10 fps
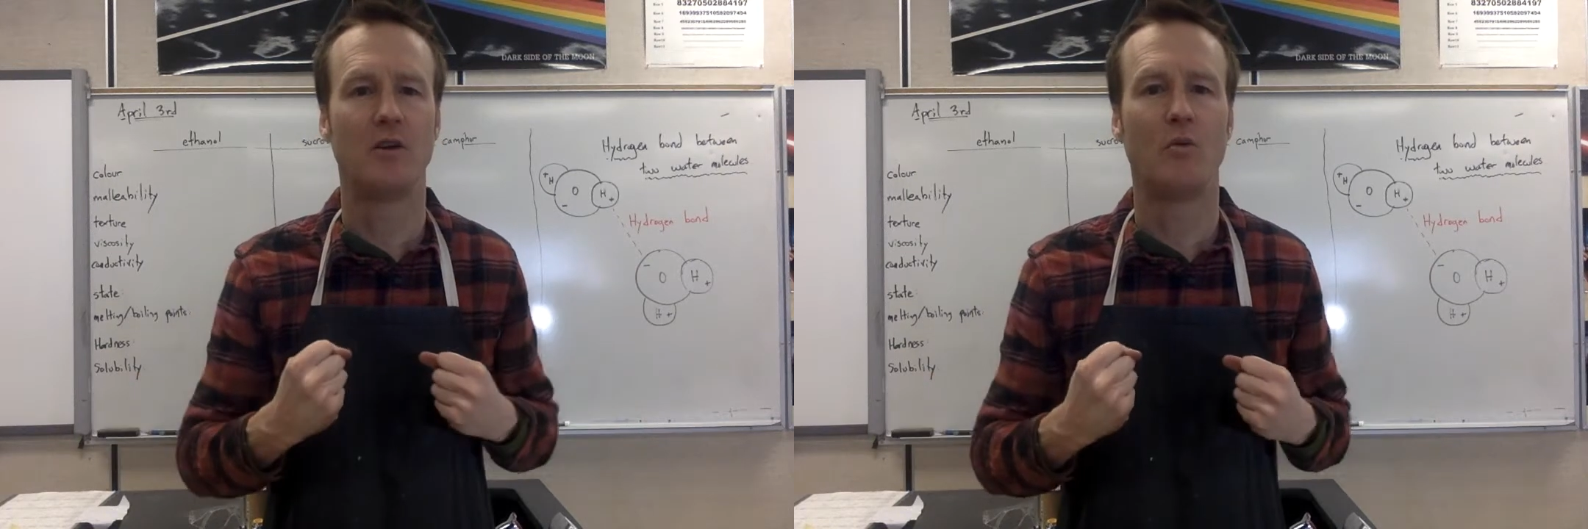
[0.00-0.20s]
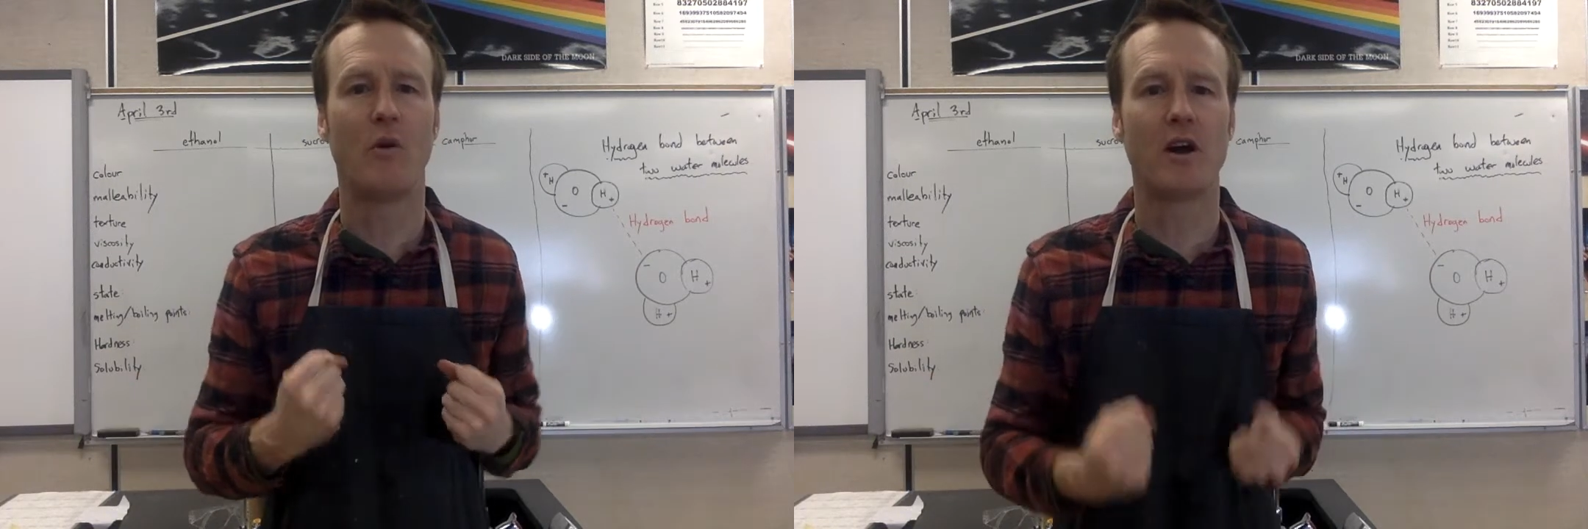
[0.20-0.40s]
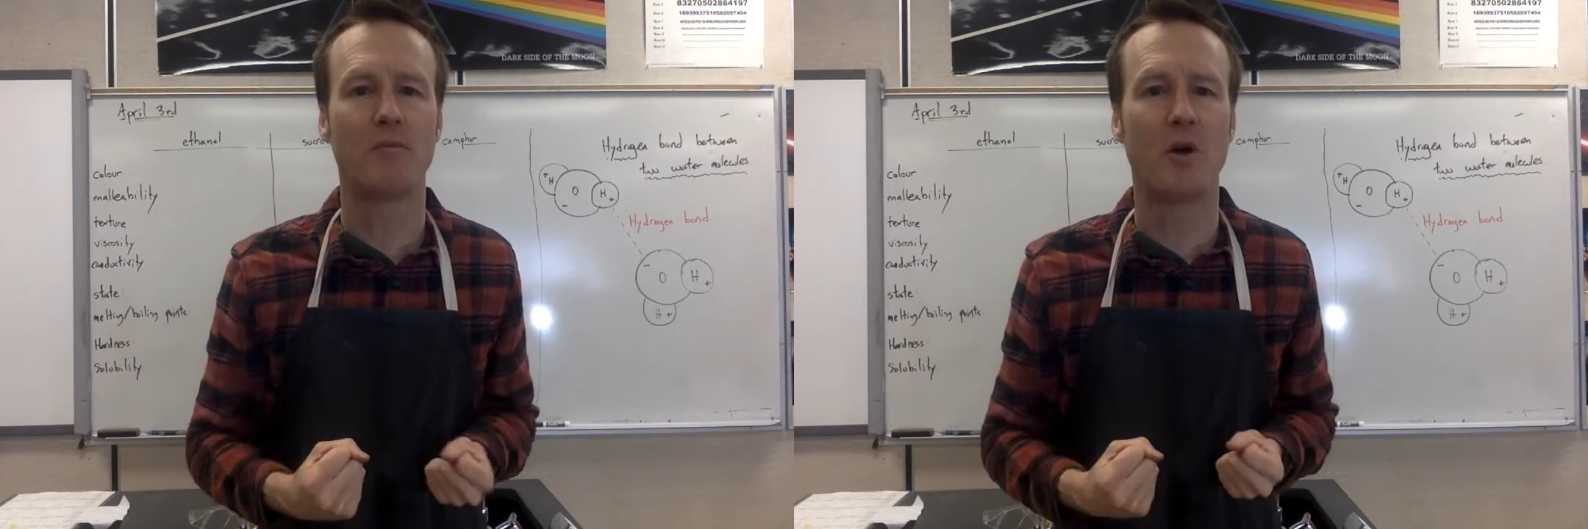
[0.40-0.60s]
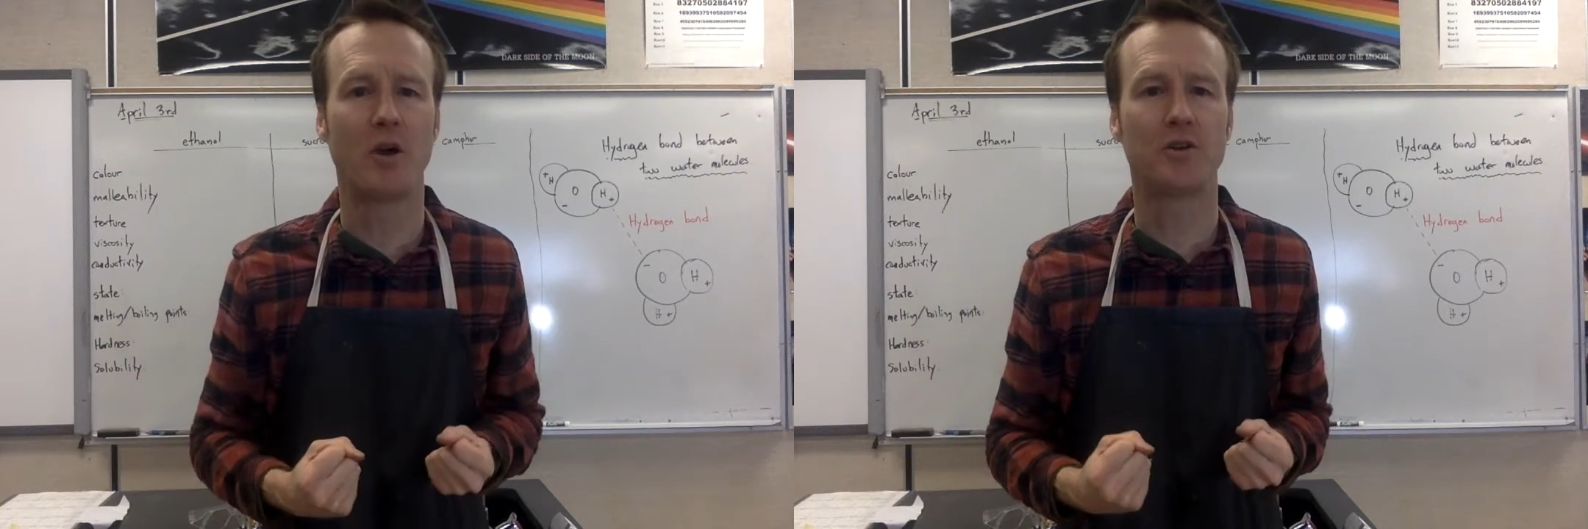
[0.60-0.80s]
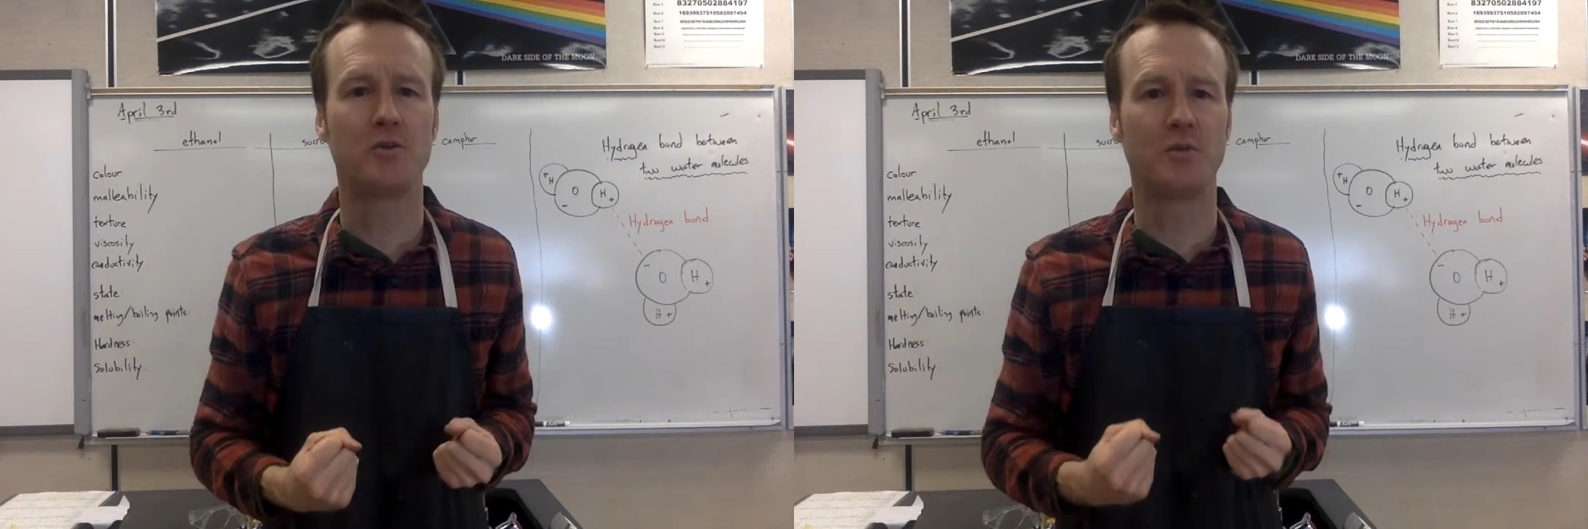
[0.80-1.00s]
Water
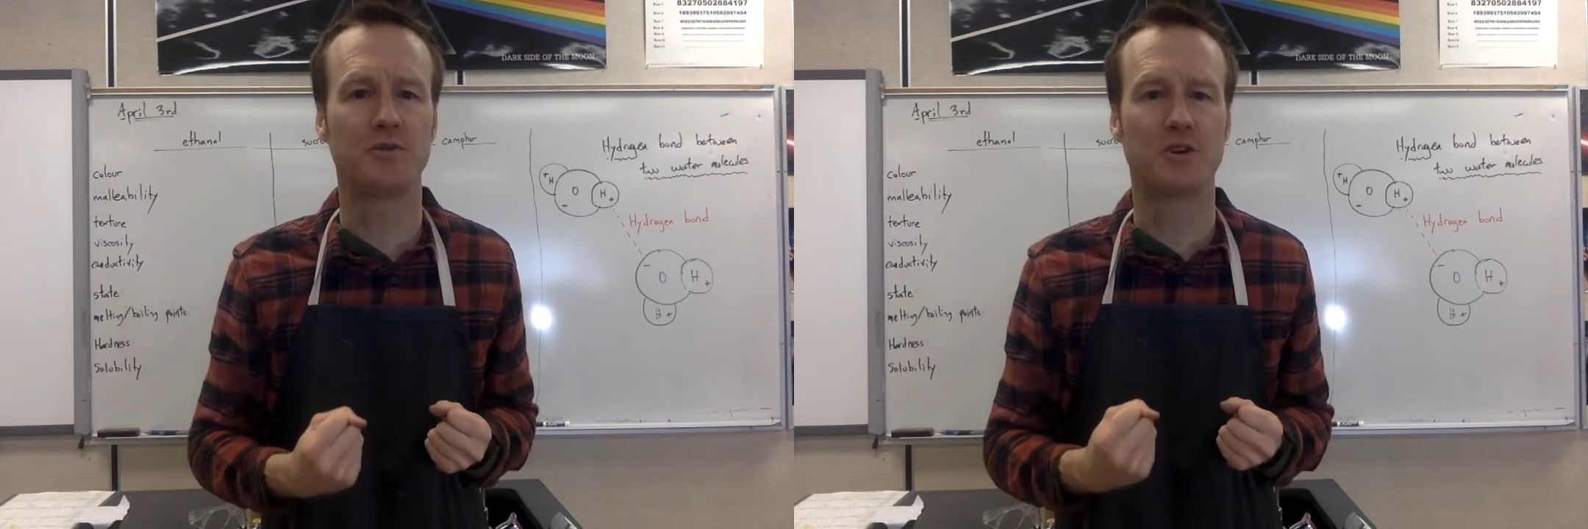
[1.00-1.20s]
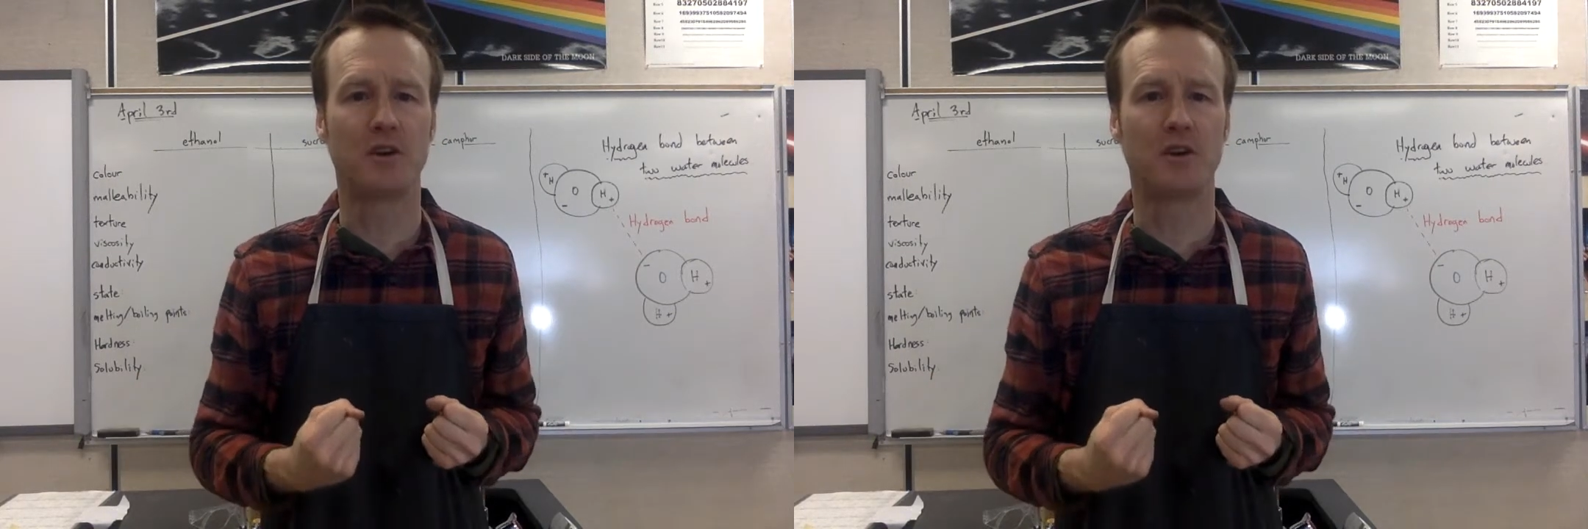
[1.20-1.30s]
molecules are a